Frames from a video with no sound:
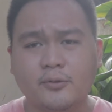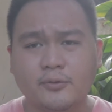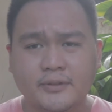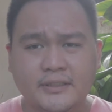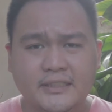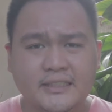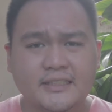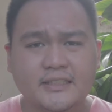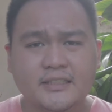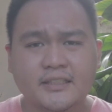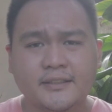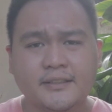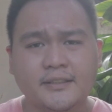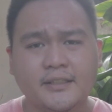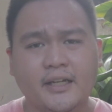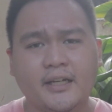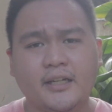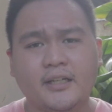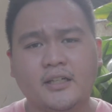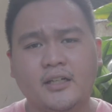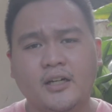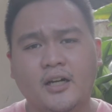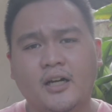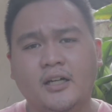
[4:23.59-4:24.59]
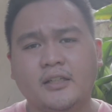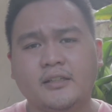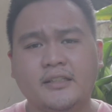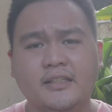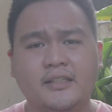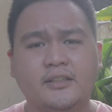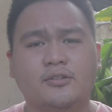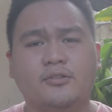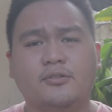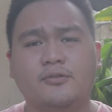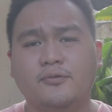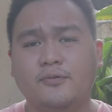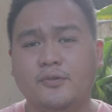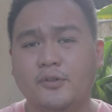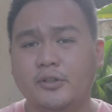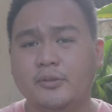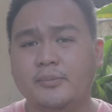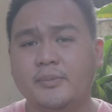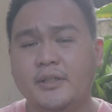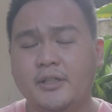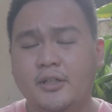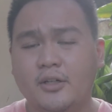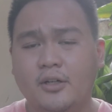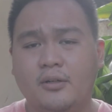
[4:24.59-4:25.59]
reason I got into
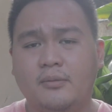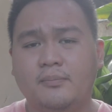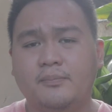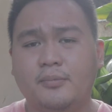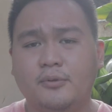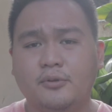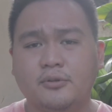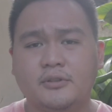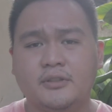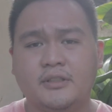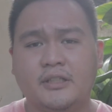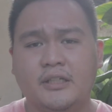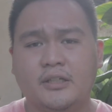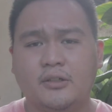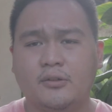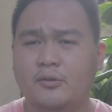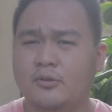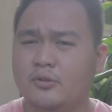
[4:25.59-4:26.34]
vermicomposting